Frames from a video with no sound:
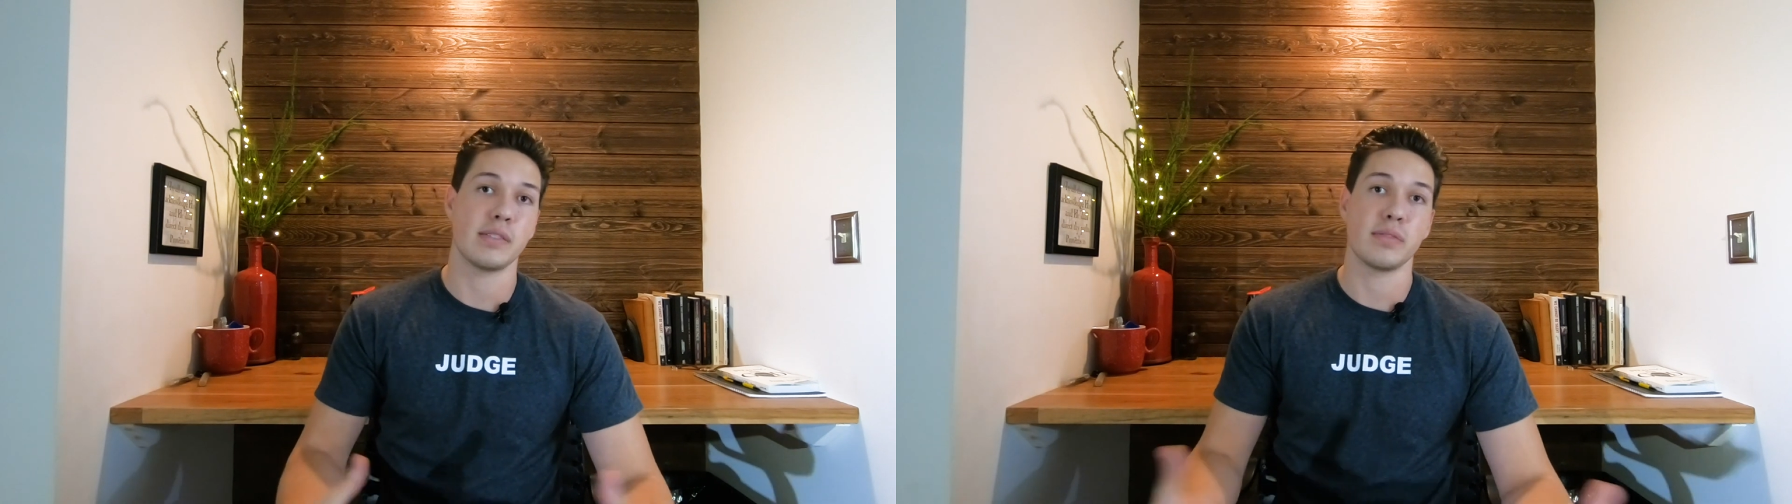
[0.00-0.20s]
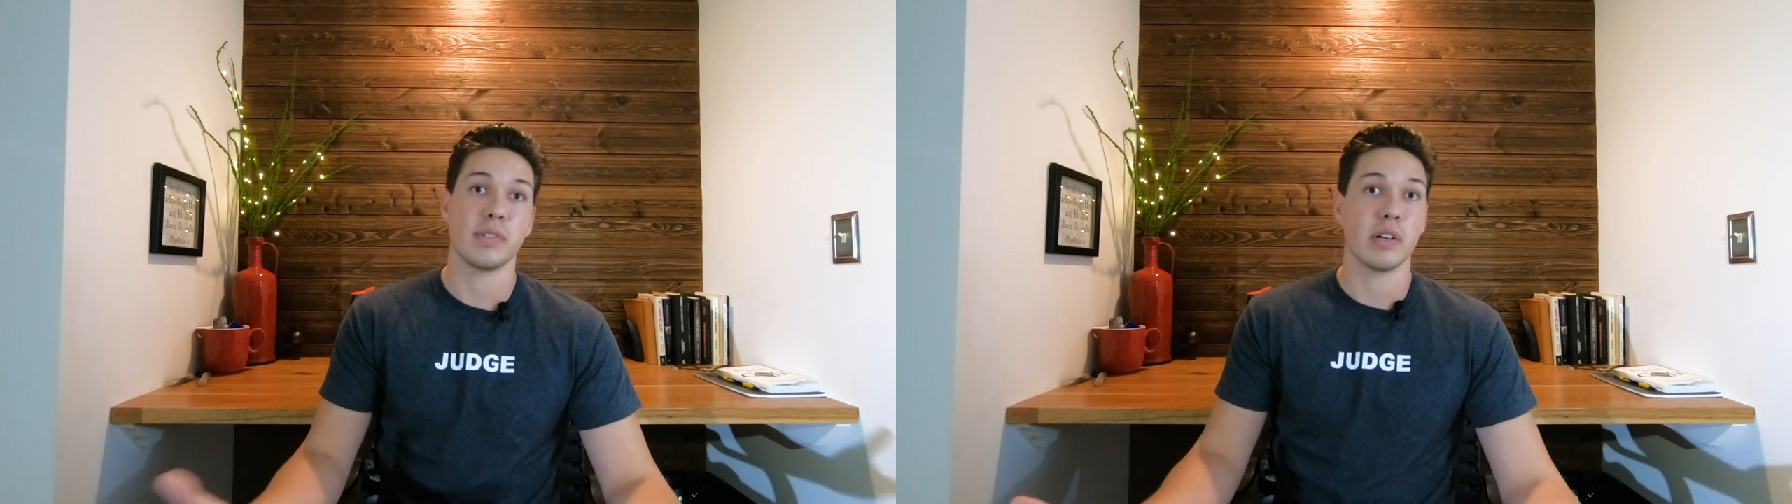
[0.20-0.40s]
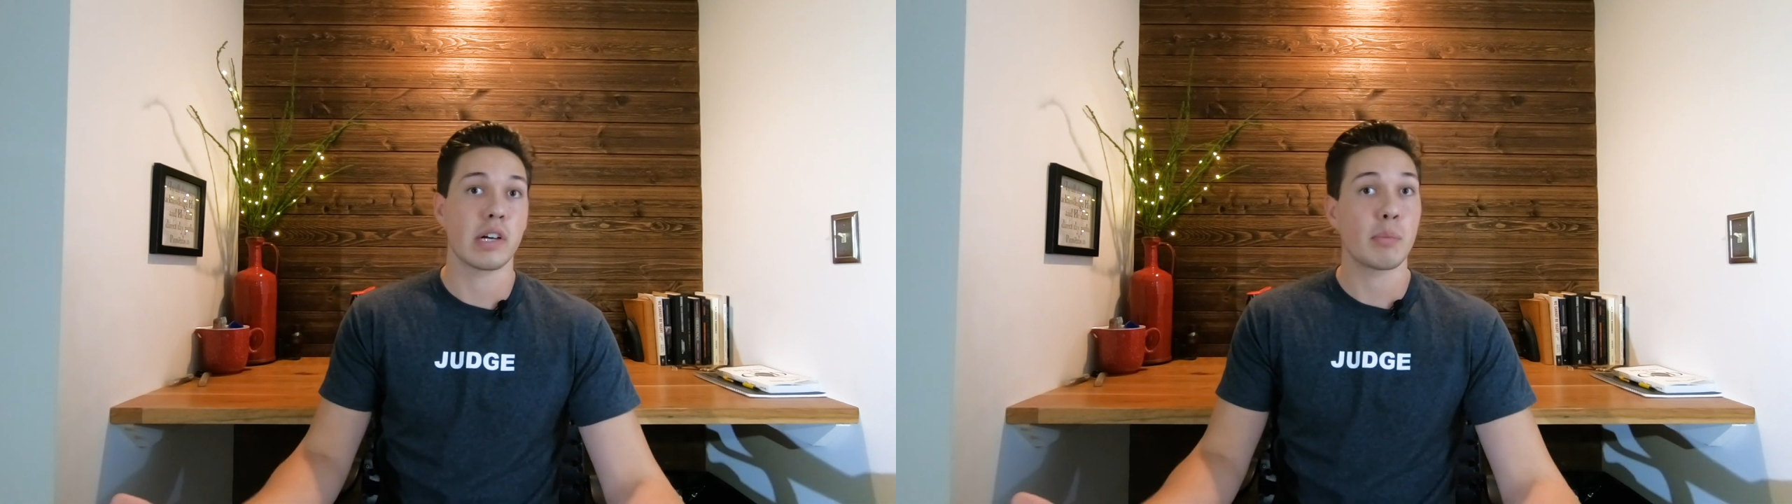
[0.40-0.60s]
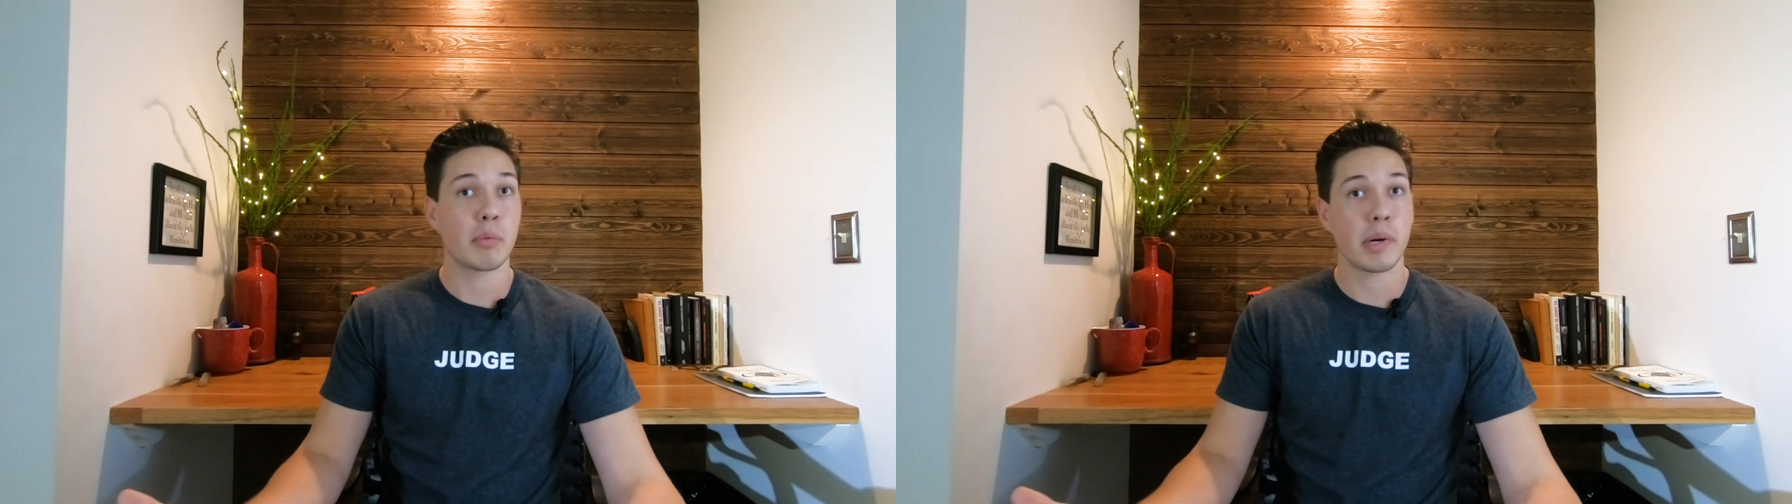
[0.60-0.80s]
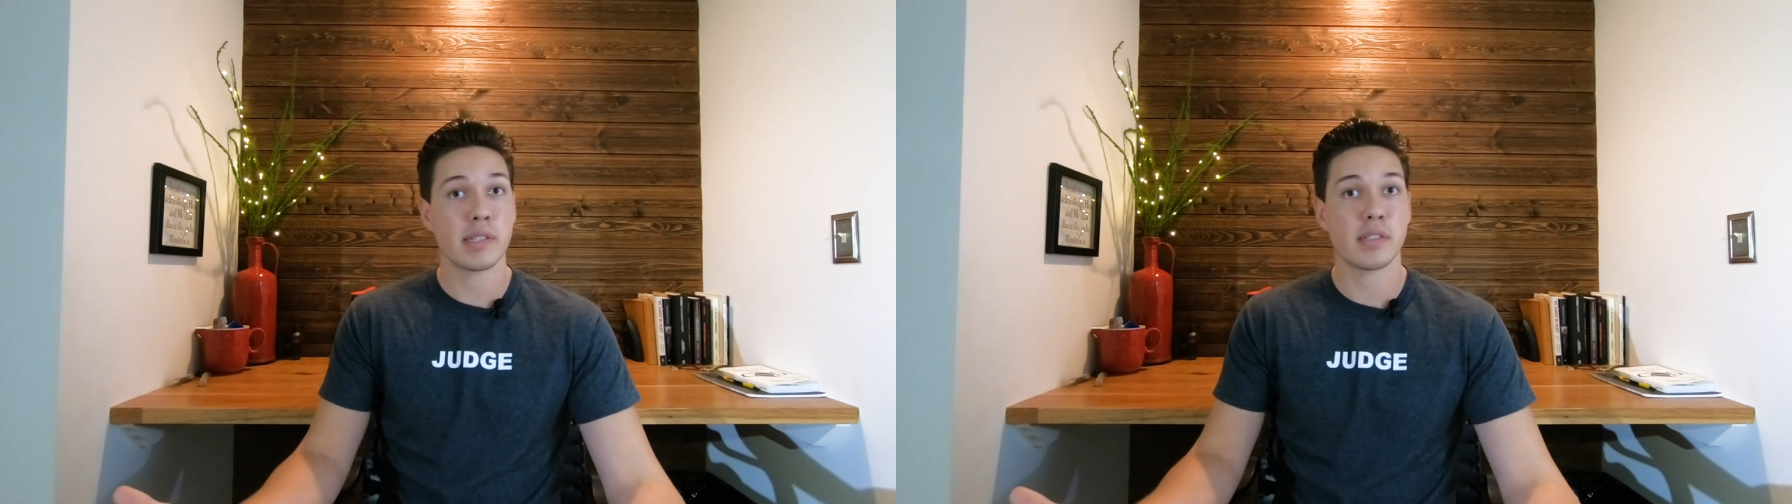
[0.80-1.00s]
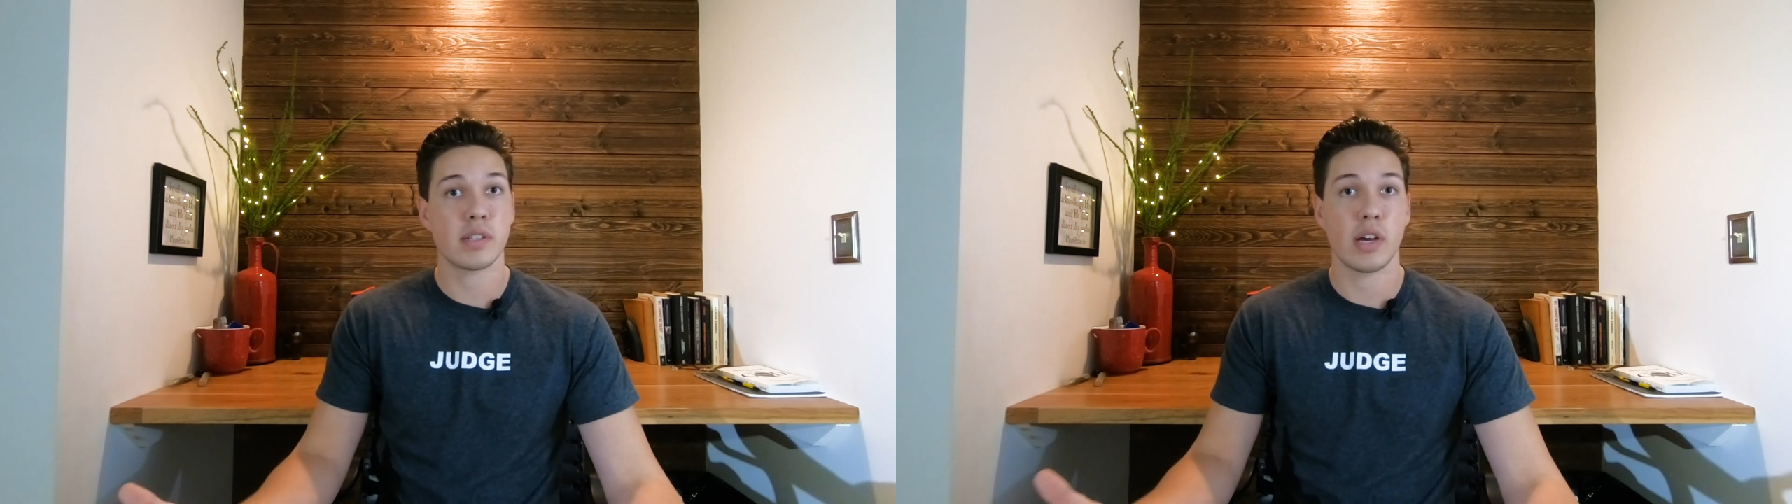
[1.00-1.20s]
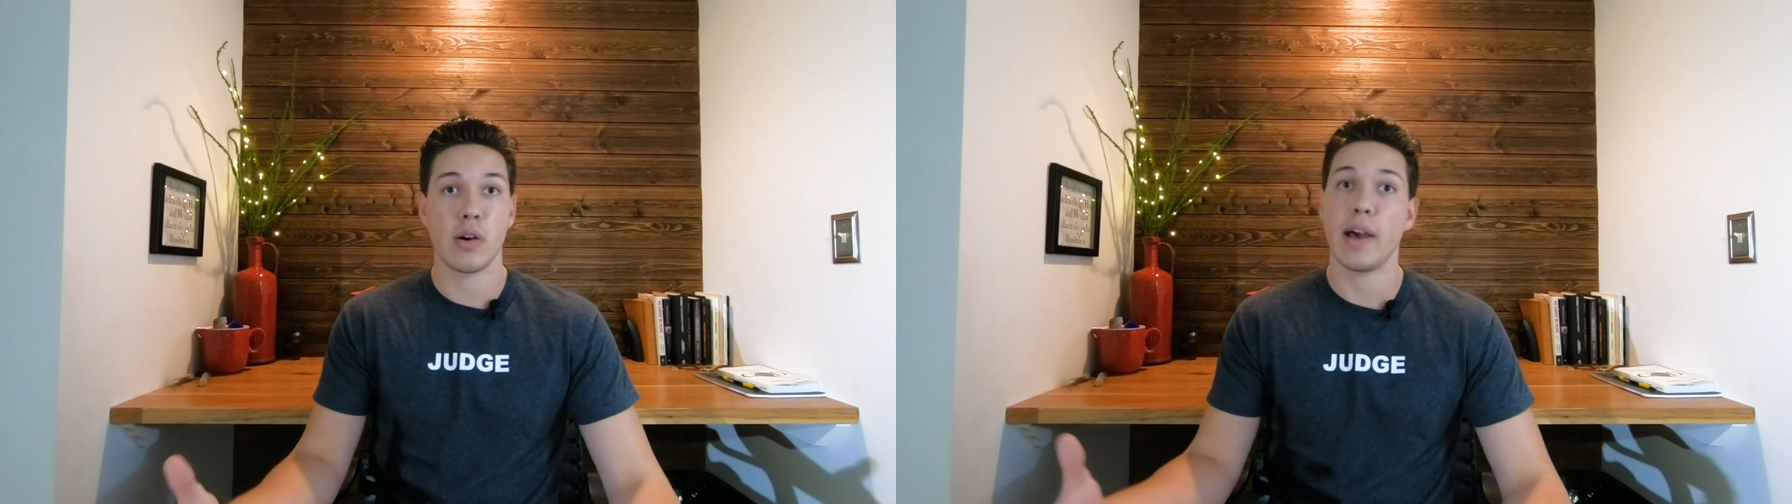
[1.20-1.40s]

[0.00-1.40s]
of a couple months ago